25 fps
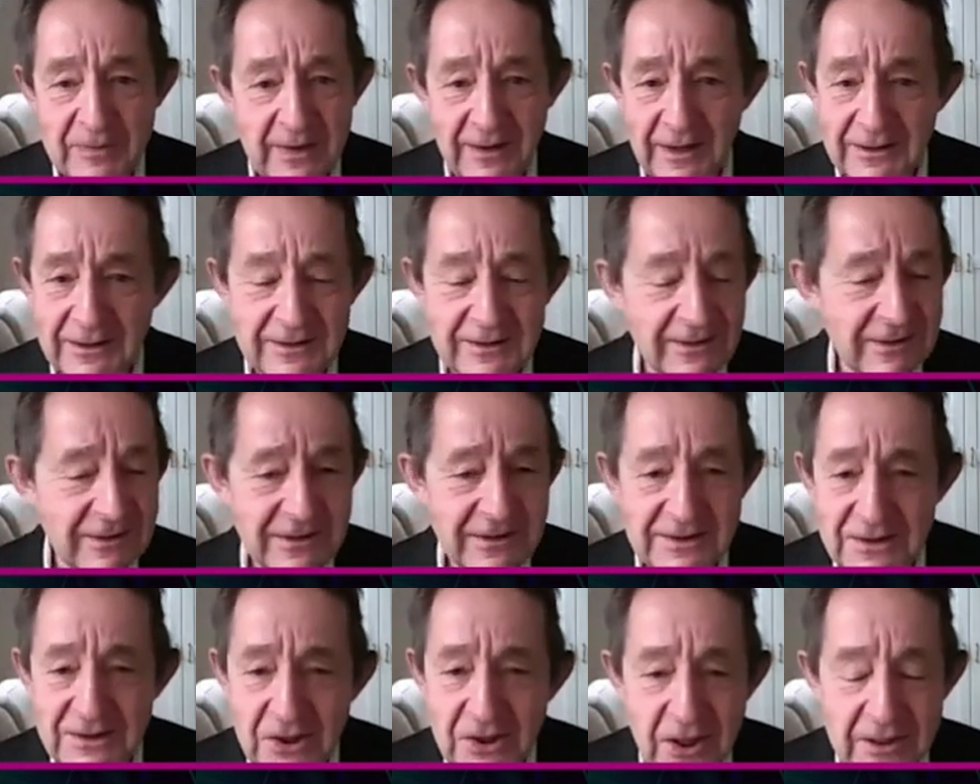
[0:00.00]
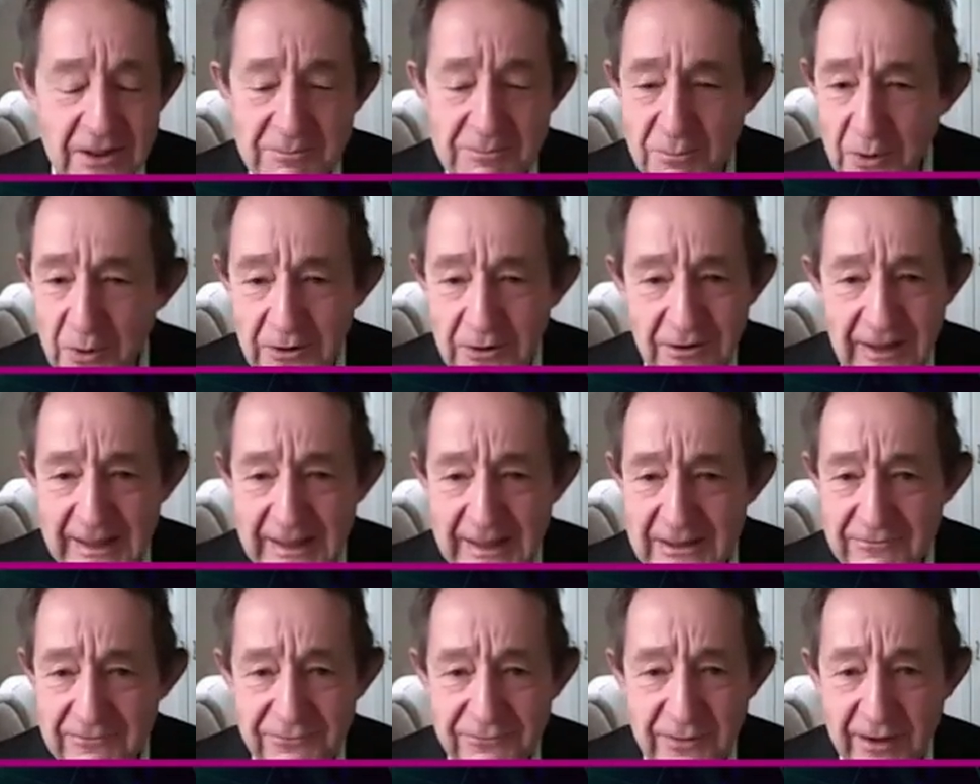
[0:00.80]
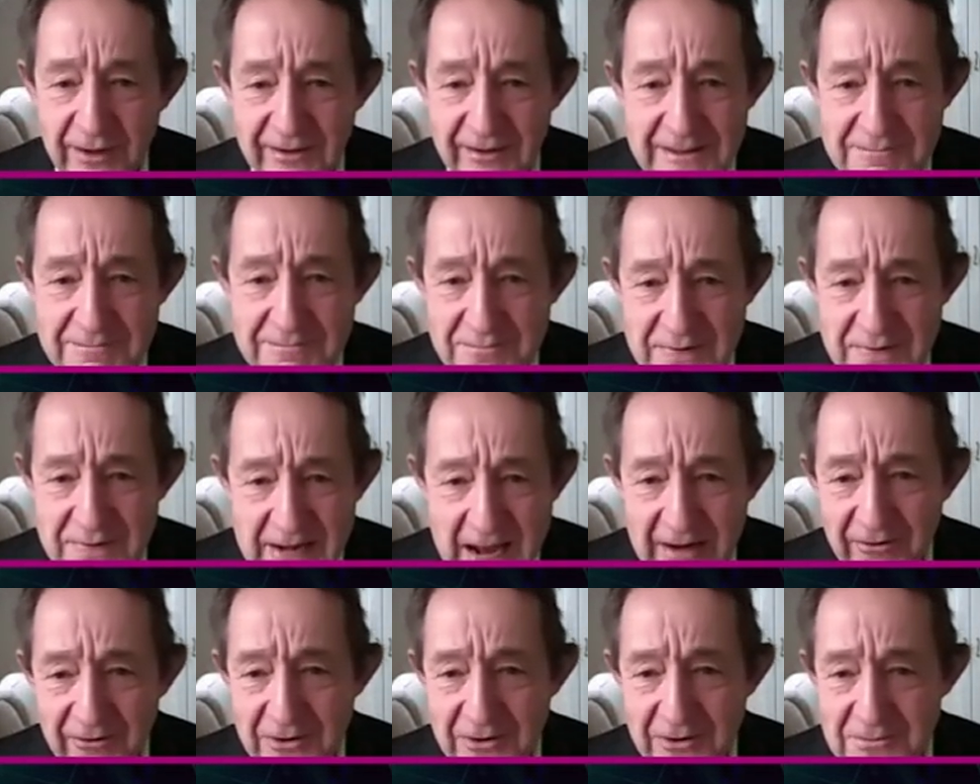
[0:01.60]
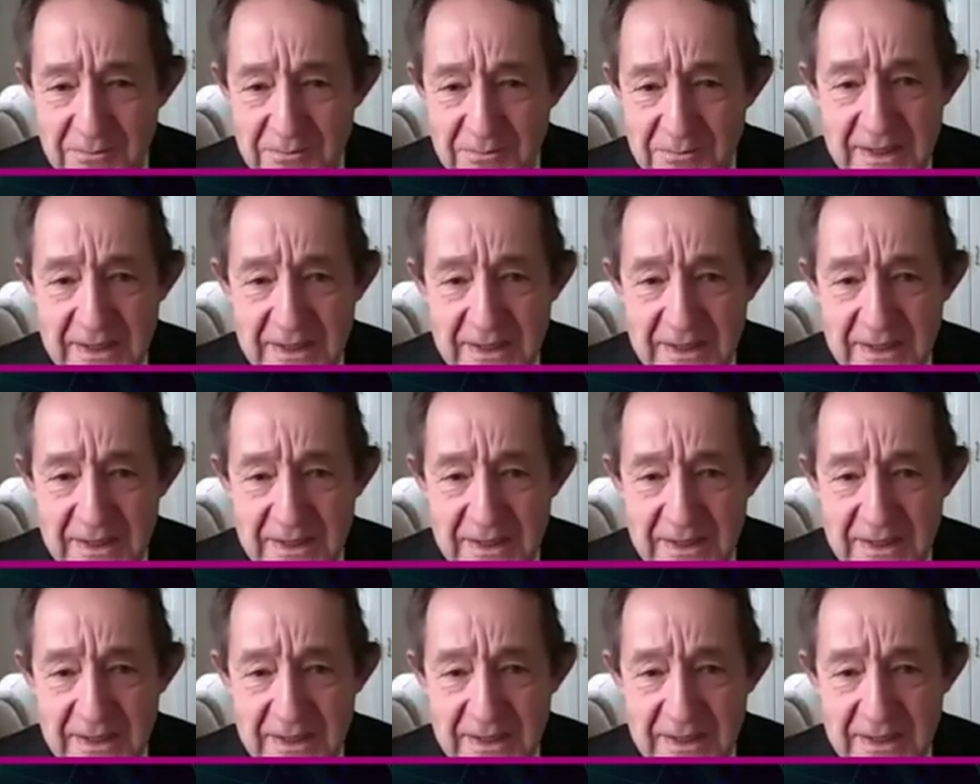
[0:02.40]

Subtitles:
The third model had a very narrow,